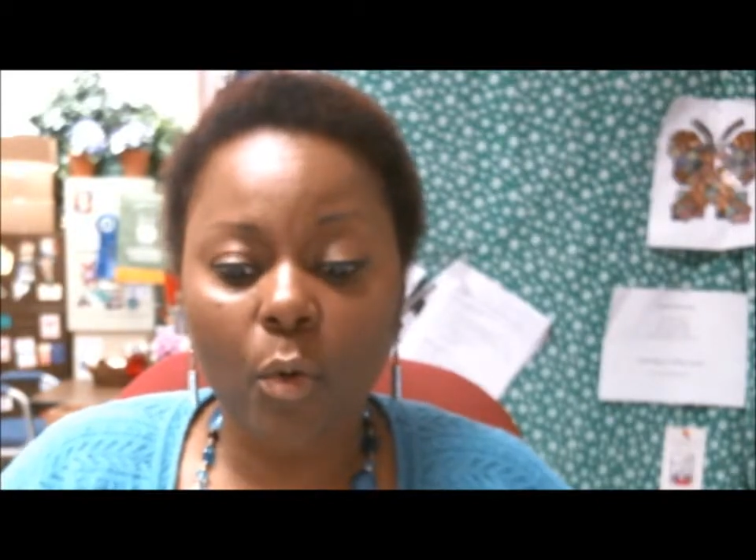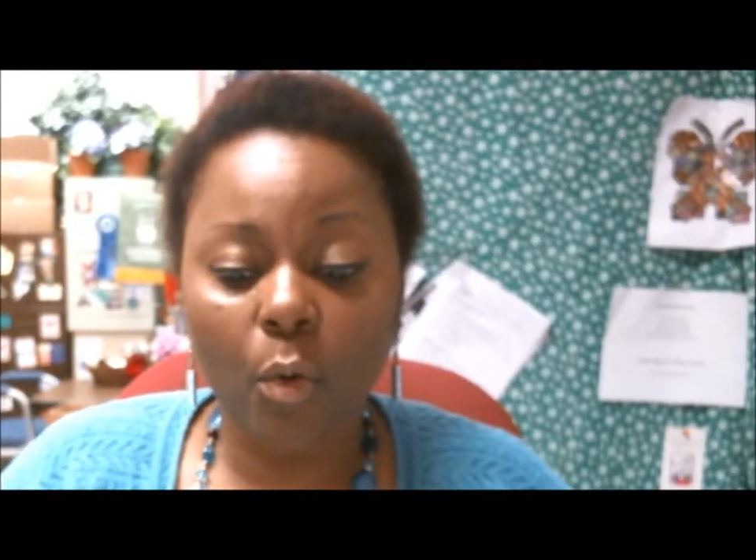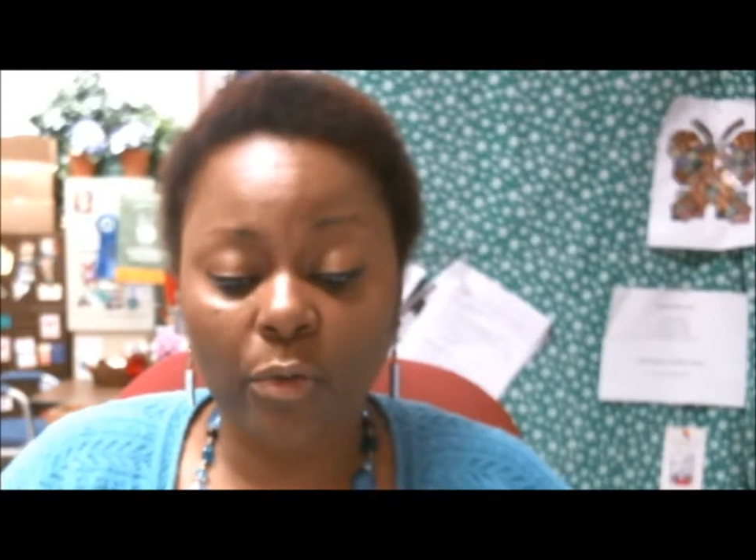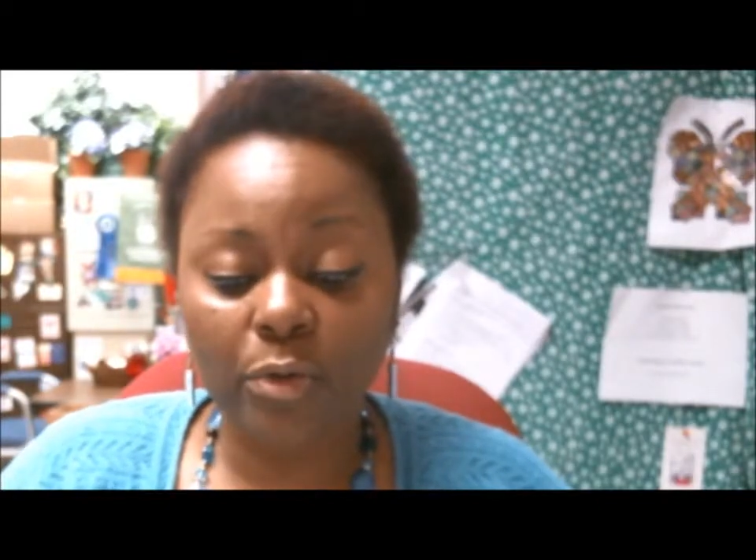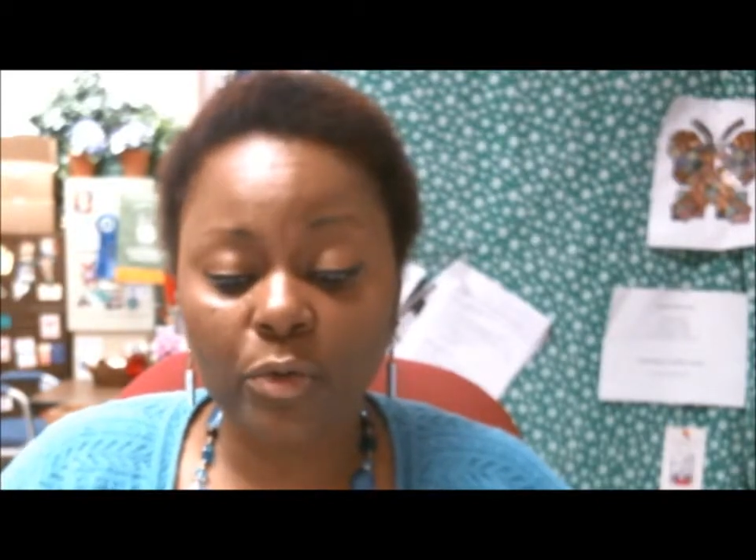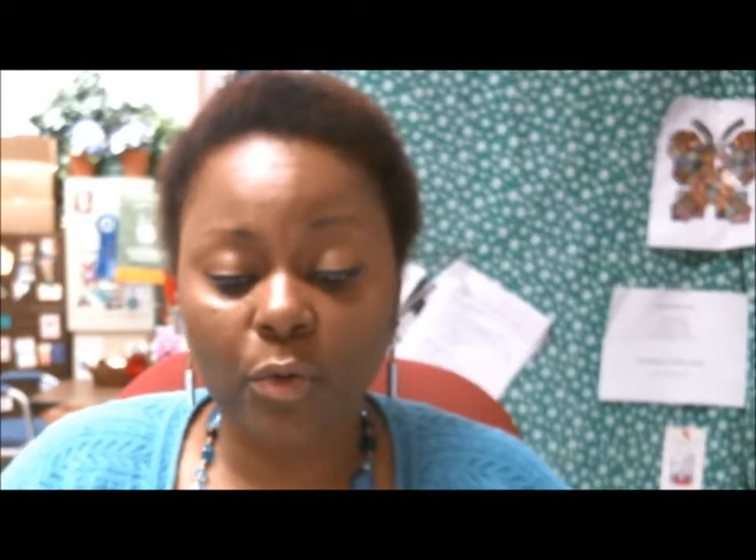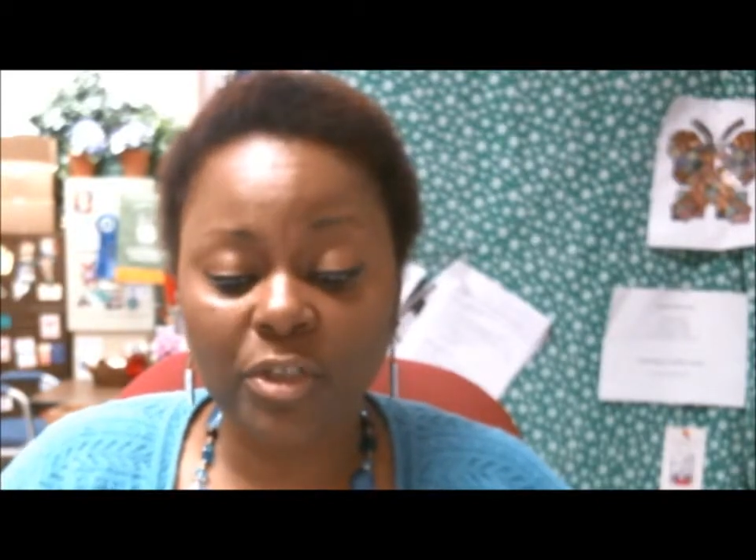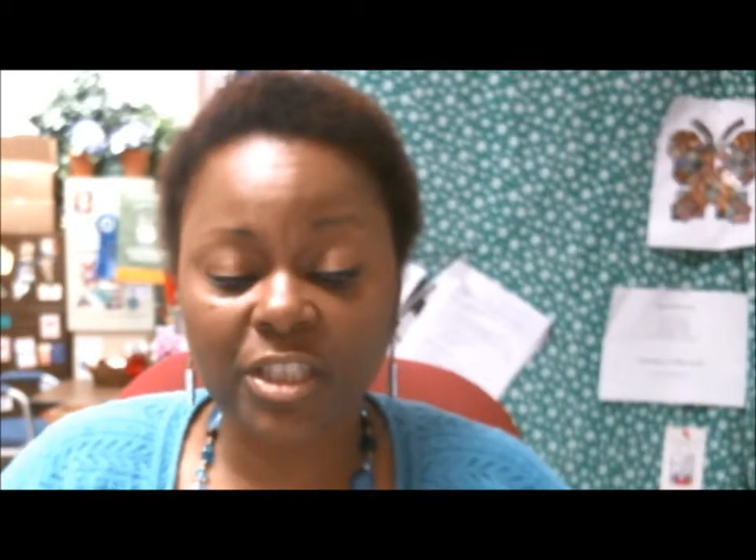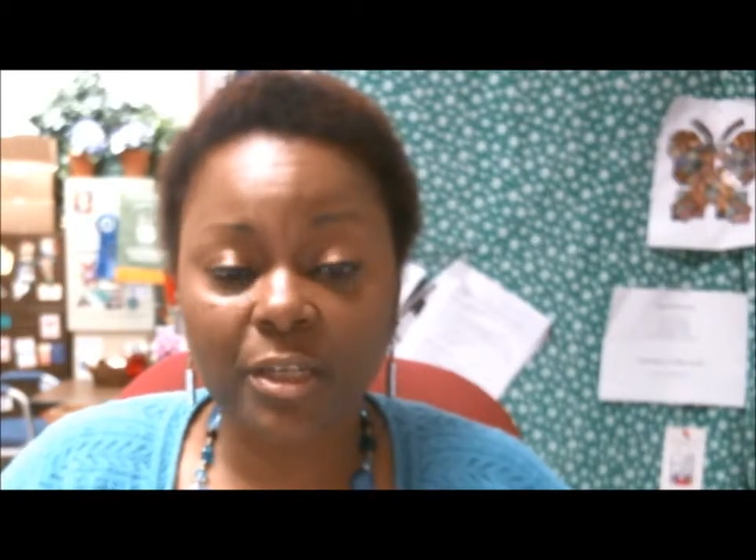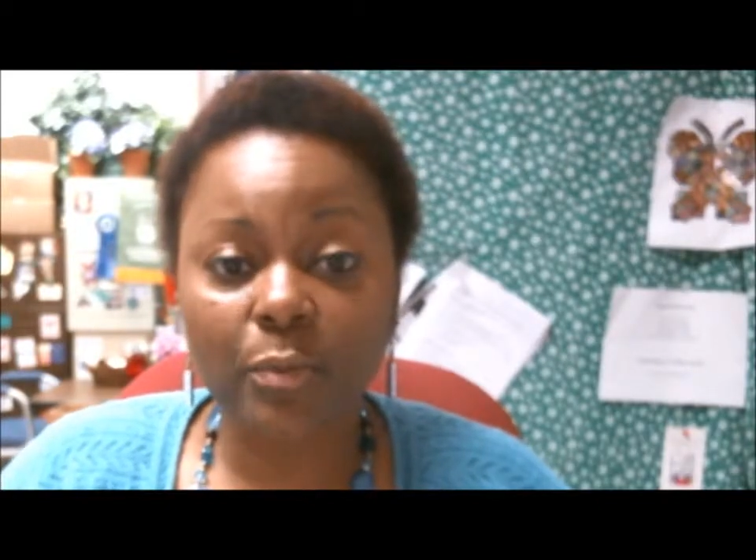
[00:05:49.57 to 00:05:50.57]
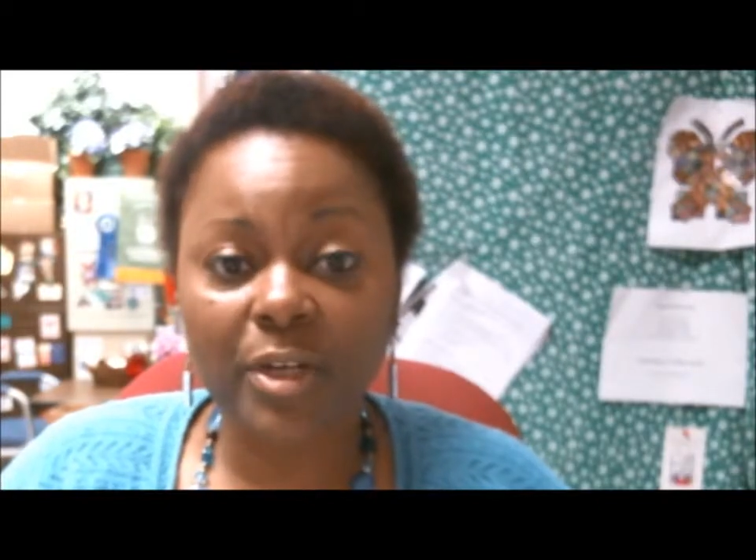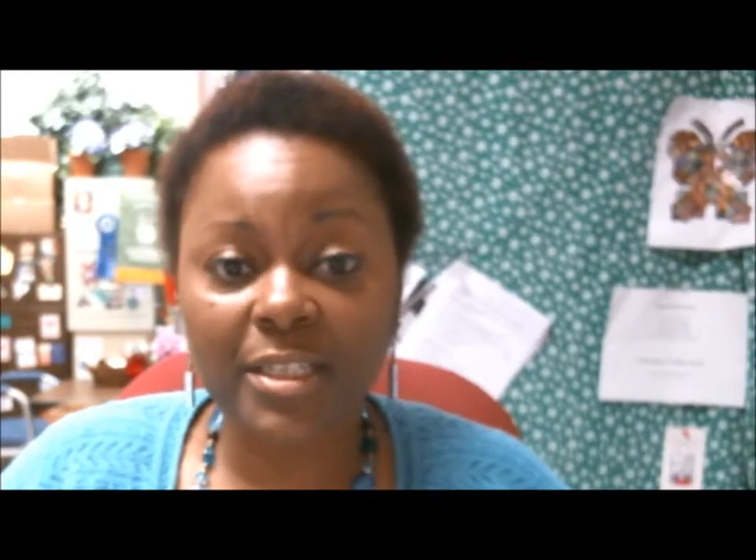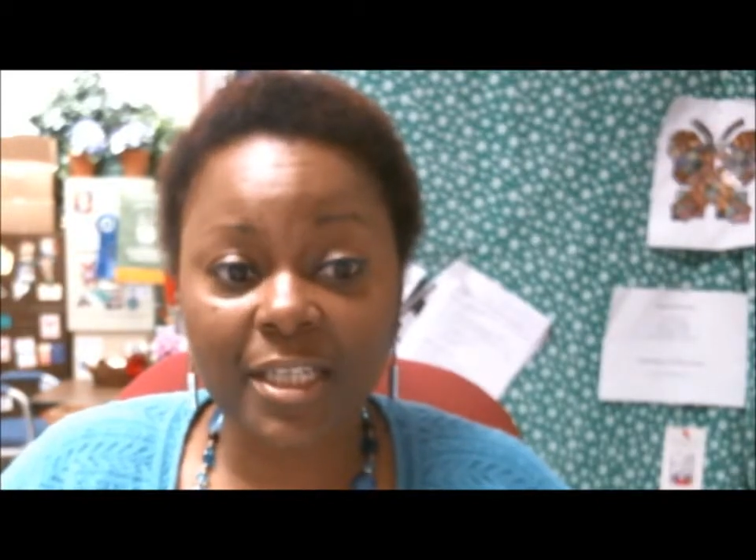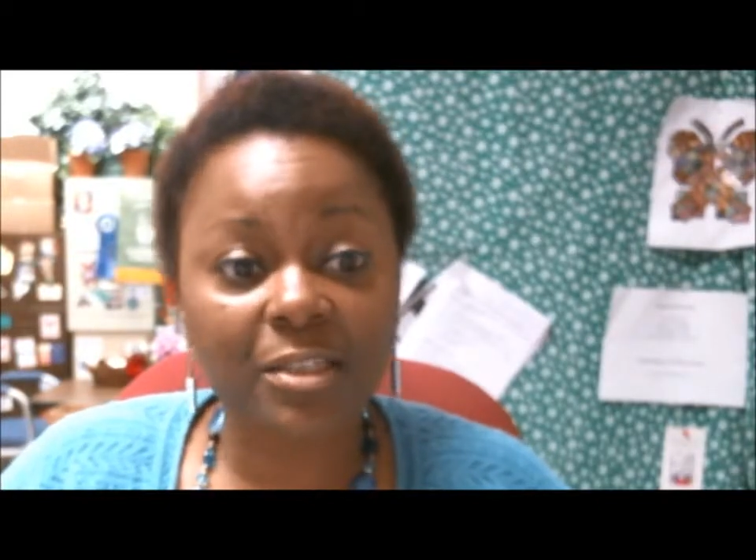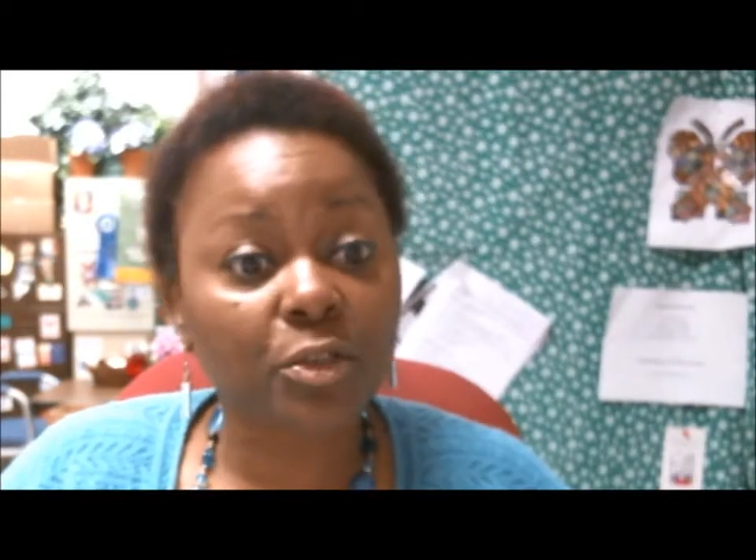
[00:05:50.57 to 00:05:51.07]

on the score sheet where it says